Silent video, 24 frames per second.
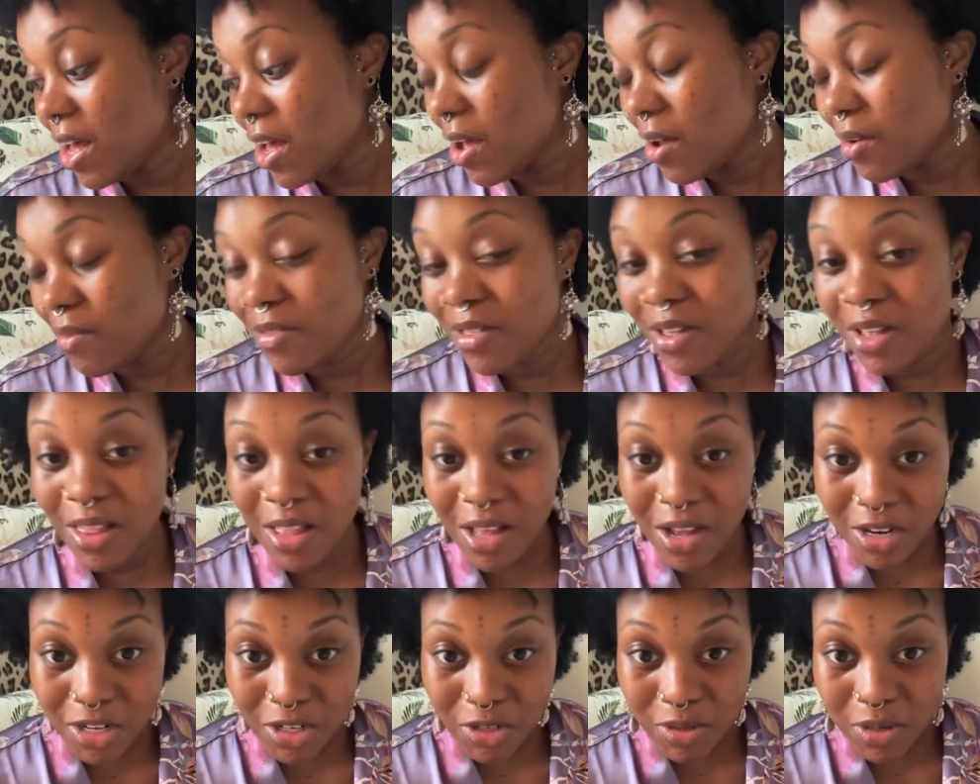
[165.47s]
of the
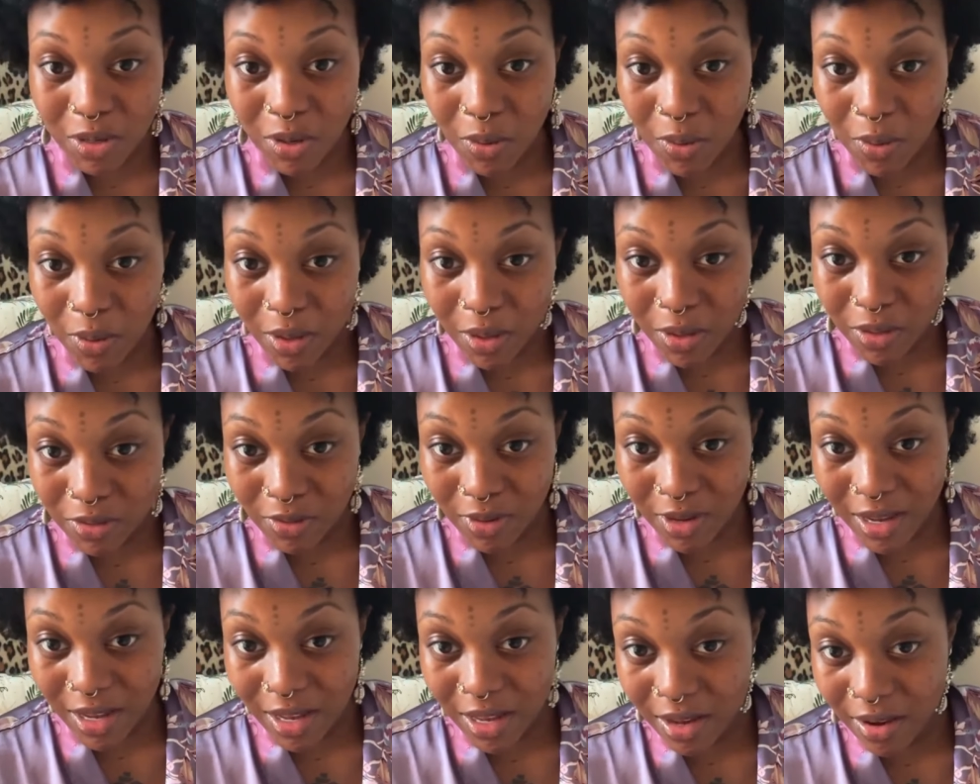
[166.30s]
luxury oils
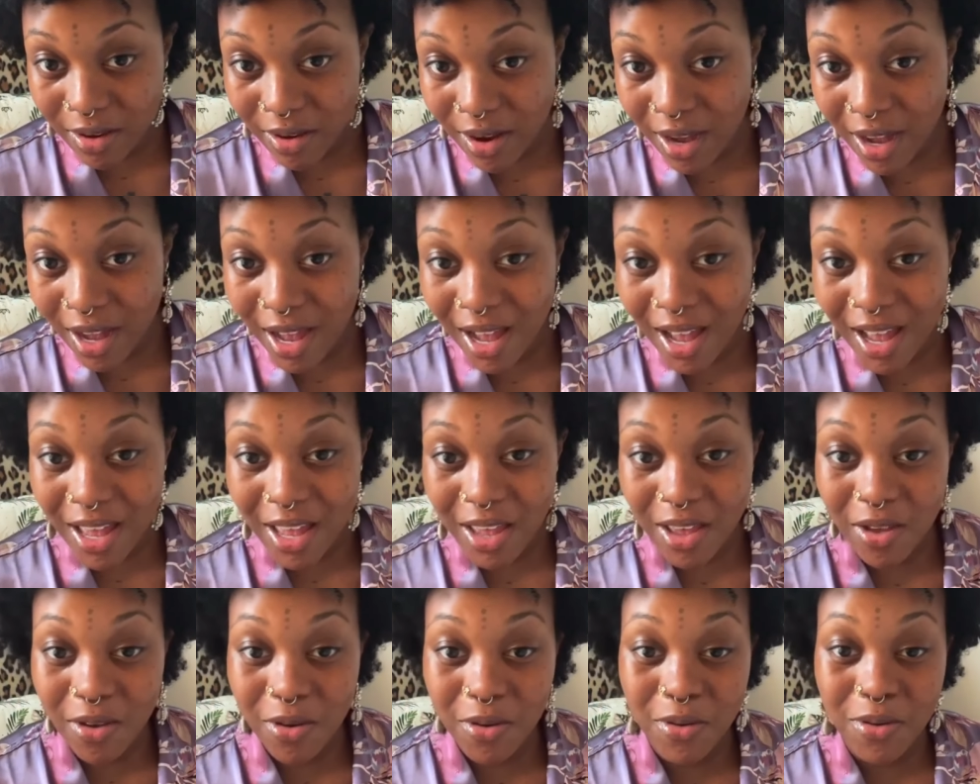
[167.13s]
right here.
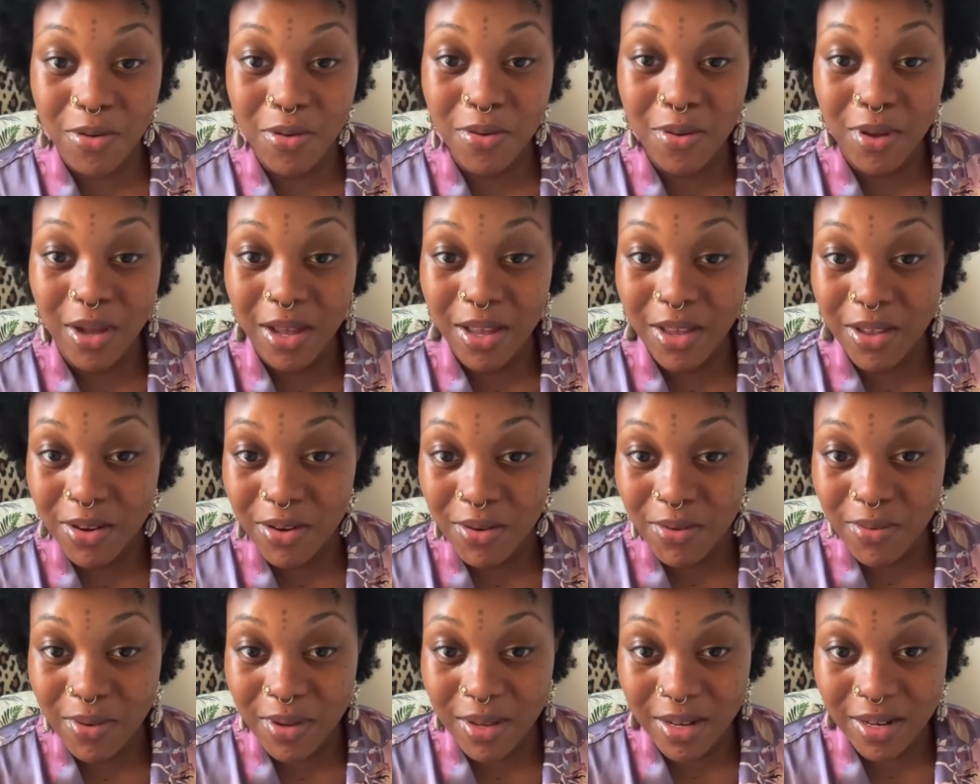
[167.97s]
Hi, who? How you
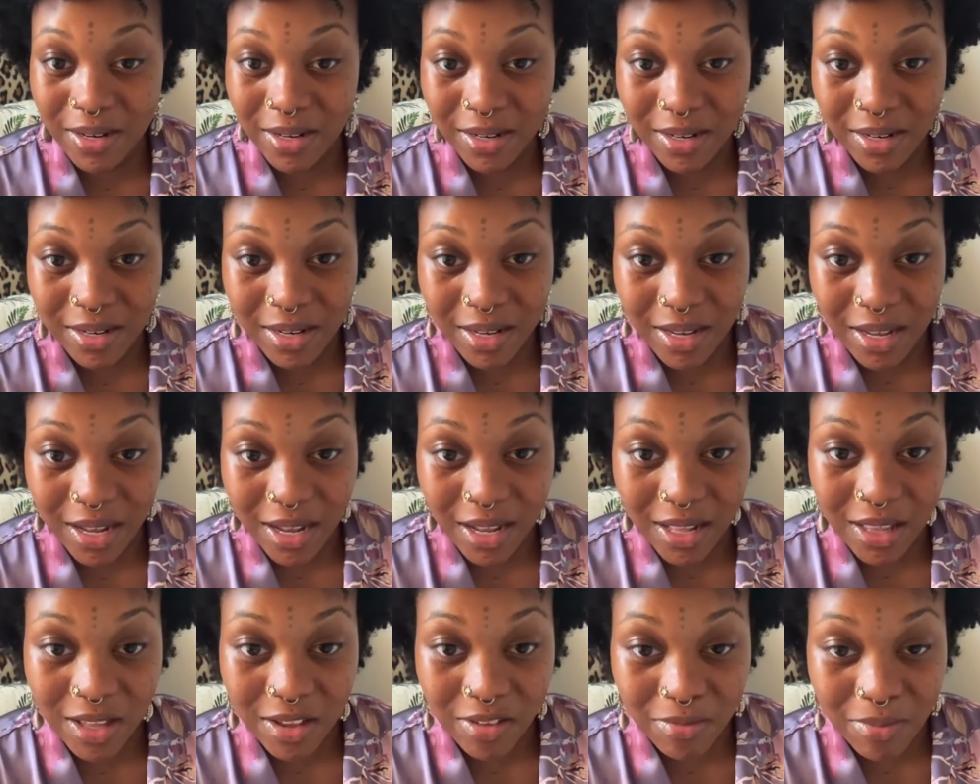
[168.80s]
doing?
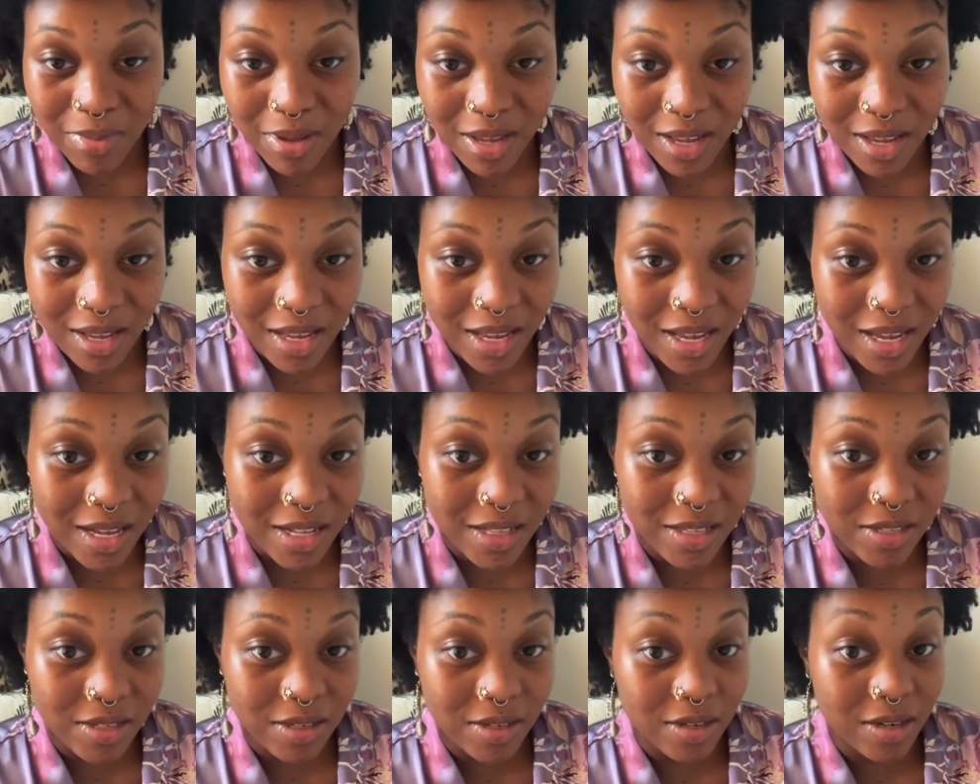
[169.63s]
I love being a
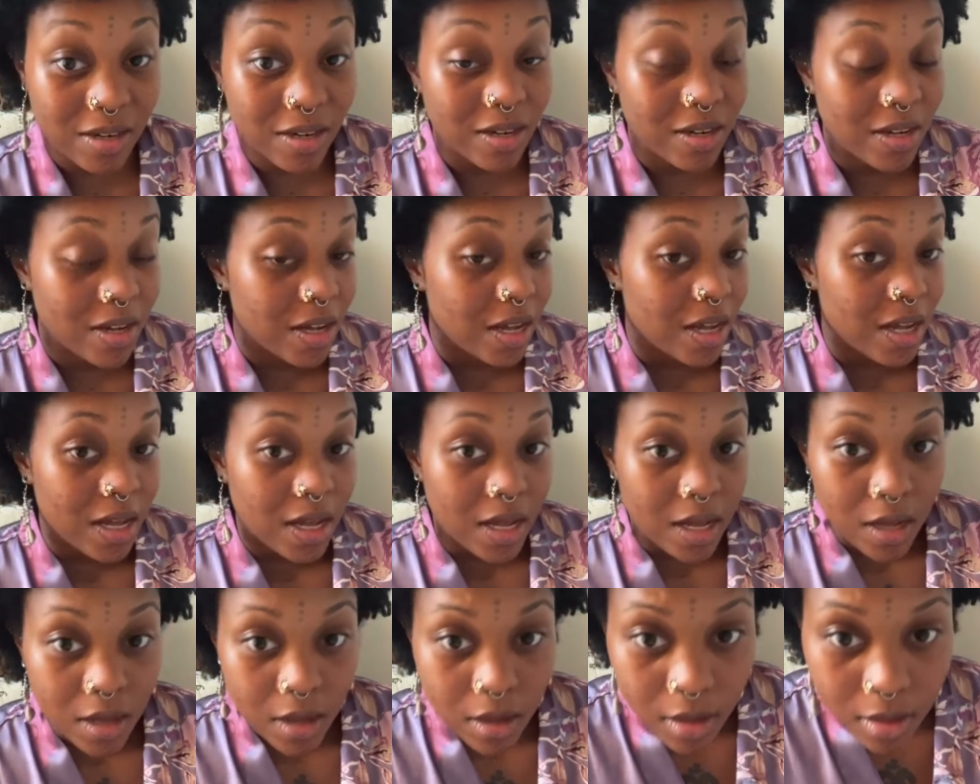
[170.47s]
cancer.
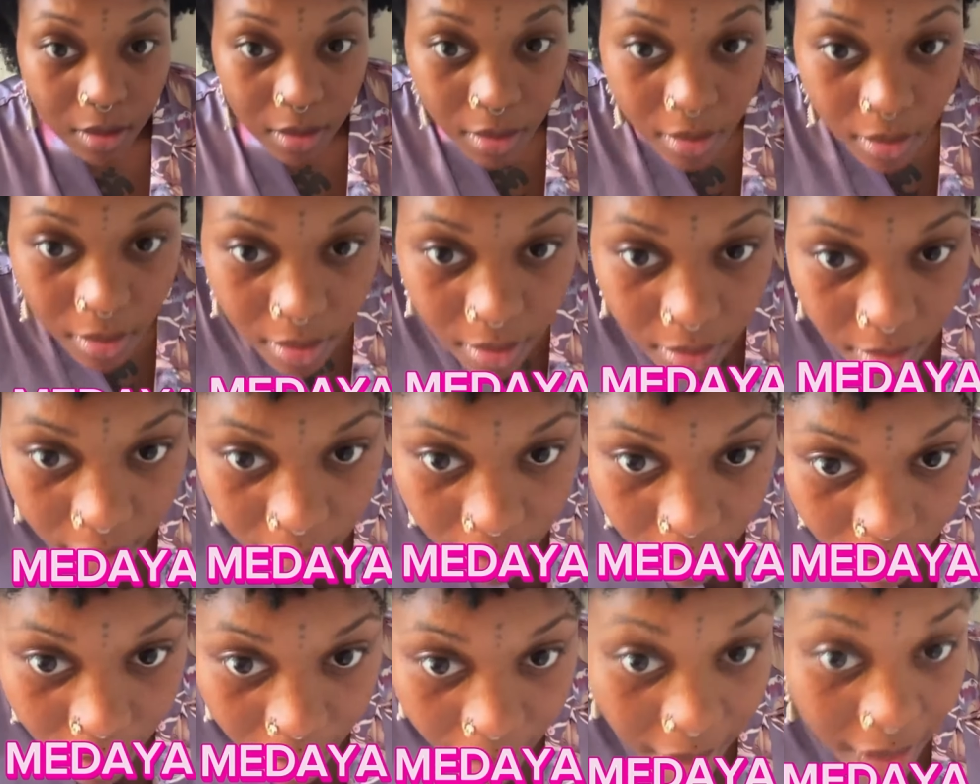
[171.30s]

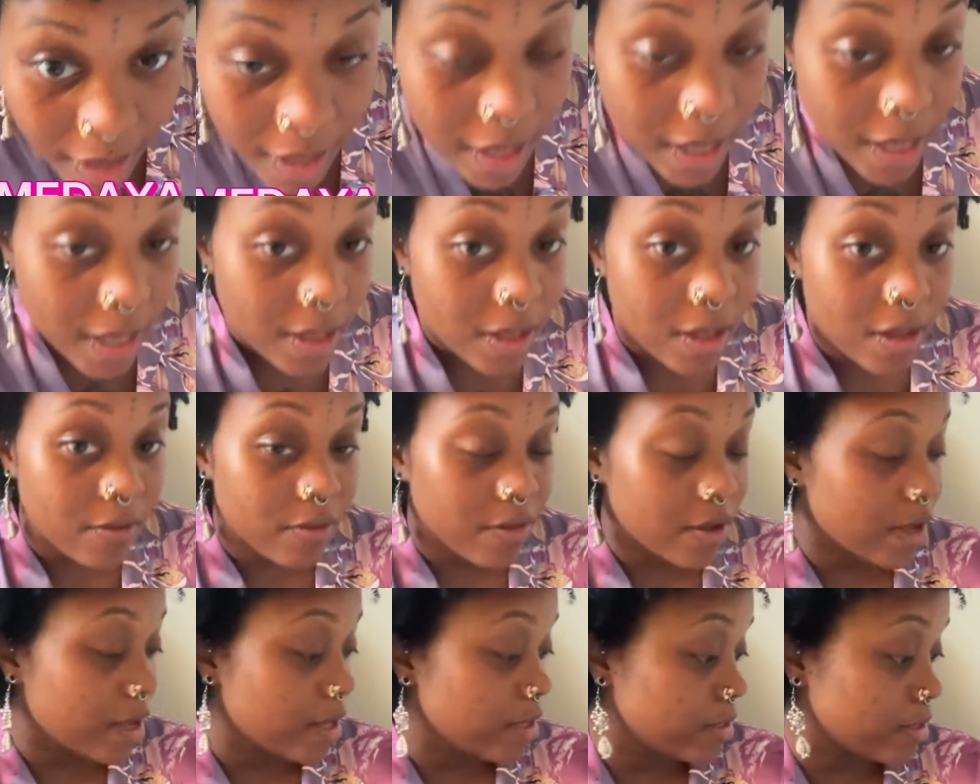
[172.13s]
Hey, I
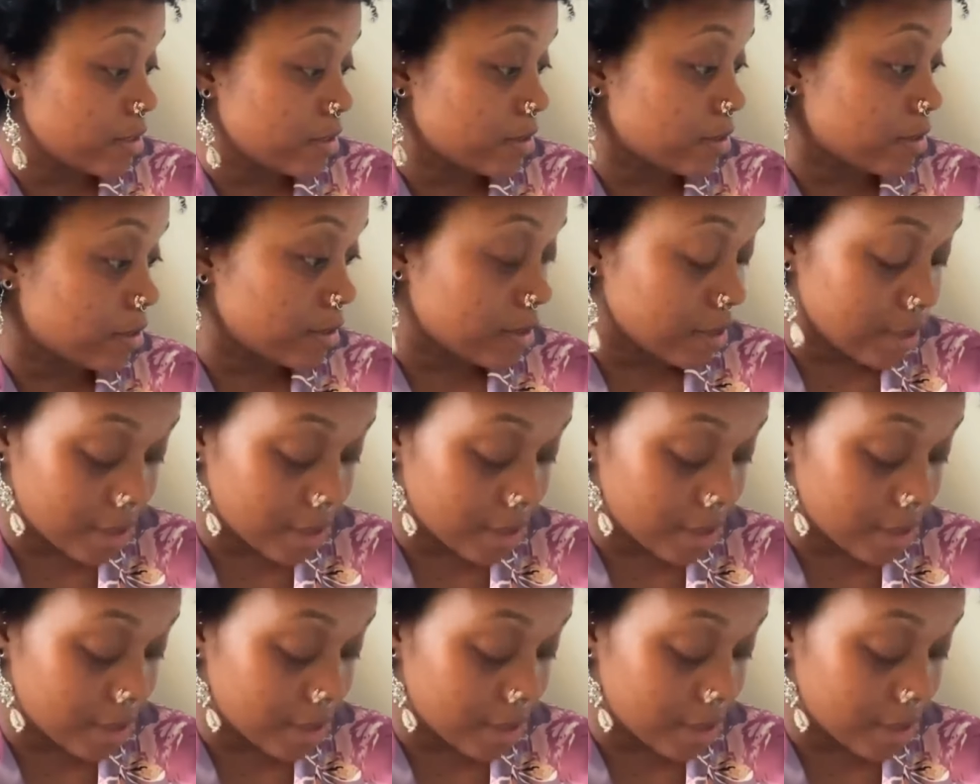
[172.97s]
love cancers.